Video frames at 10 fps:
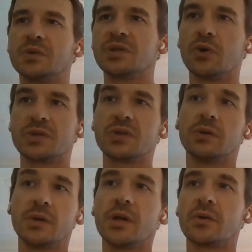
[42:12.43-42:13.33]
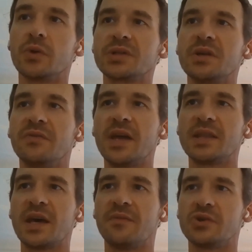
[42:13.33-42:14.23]
So in other words,
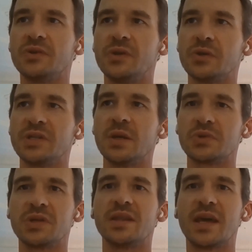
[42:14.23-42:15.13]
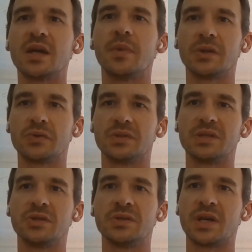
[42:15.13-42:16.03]
conveying that vision to your team so that they can make
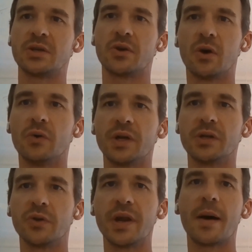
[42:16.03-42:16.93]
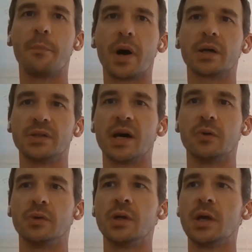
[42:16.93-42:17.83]
those decisions on your own and you're not bogged
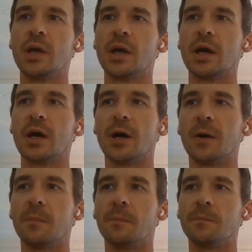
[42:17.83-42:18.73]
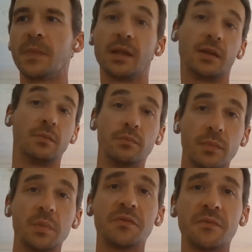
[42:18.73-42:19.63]
down. And
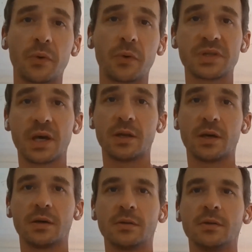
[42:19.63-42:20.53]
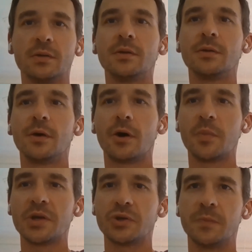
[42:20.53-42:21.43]
then maybe even focus on
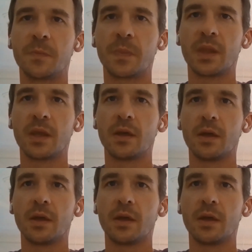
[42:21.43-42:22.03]
automation.